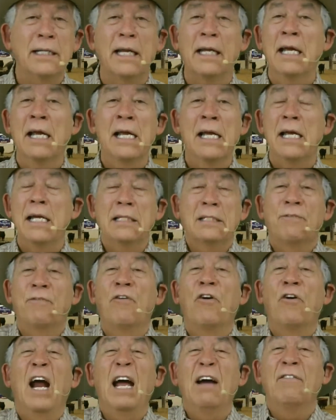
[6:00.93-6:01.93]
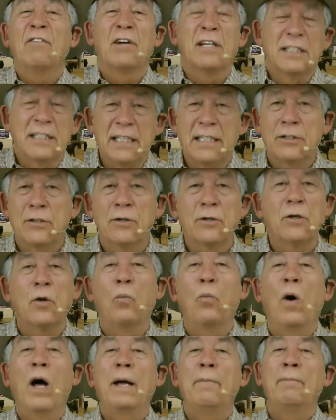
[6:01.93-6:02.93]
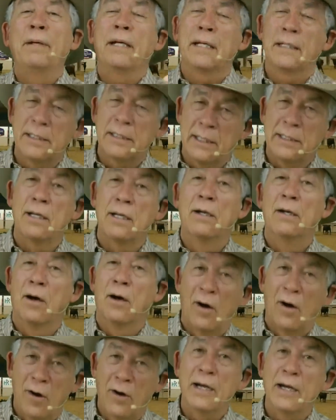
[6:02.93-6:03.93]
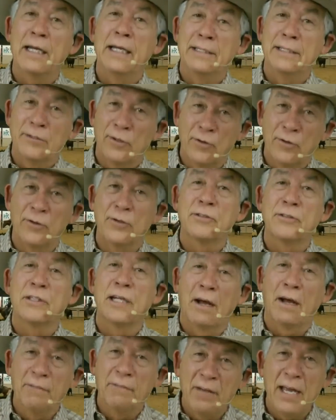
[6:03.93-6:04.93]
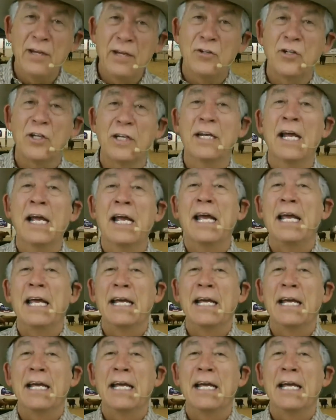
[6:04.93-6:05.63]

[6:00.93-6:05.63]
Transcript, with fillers: It, it's forever. It's eternal. Why? Because it's our eternal salvation.